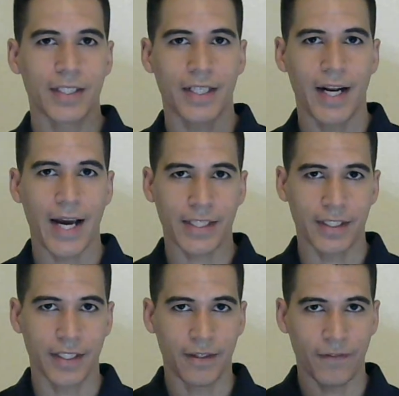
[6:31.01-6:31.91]
had
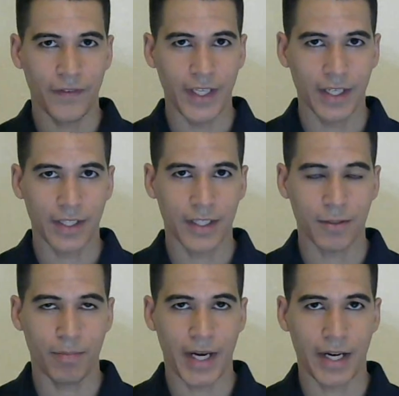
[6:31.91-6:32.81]
actually defeated the
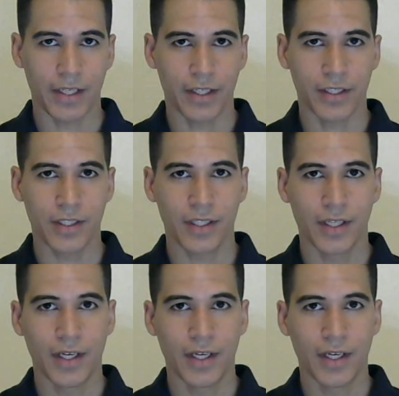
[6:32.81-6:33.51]
Spaniards,